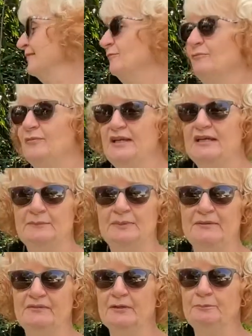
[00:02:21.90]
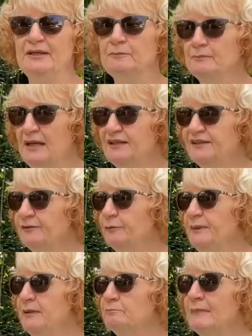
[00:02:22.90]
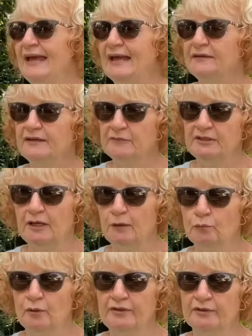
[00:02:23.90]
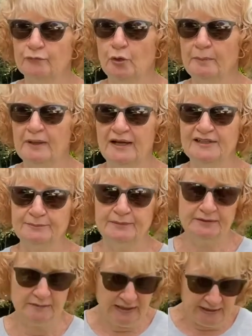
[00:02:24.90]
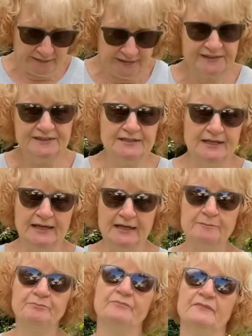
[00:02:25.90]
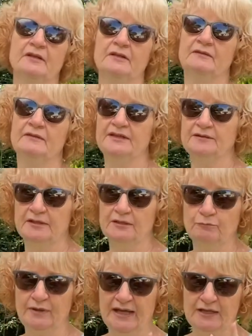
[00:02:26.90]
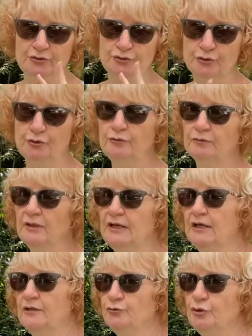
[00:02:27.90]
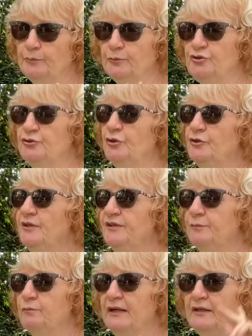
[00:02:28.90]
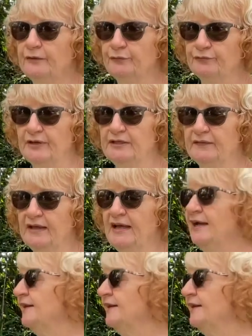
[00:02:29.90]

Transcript: we end up having a big mess or a big mound that we don't want in the wrong place. But this year, we had two bush turkeys, one at the front of the house,